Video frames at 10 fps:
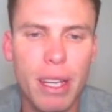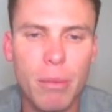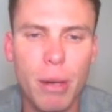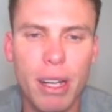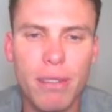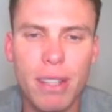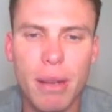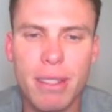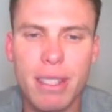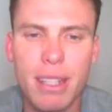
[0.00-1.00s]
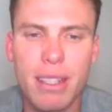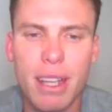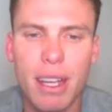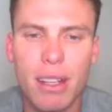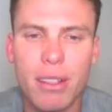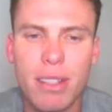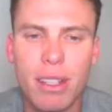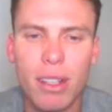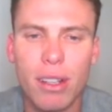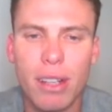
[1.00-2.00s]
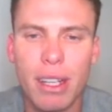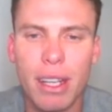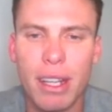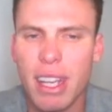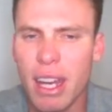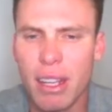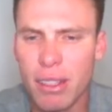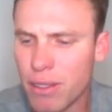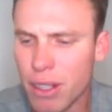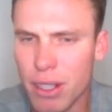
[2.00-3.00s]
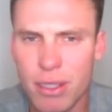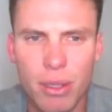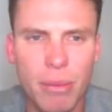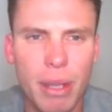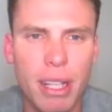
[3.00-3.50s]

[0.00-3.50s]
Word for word: Brown if named to centers and Hetho to Lola and Elliot. Yeah, you, have got it sorted, mate.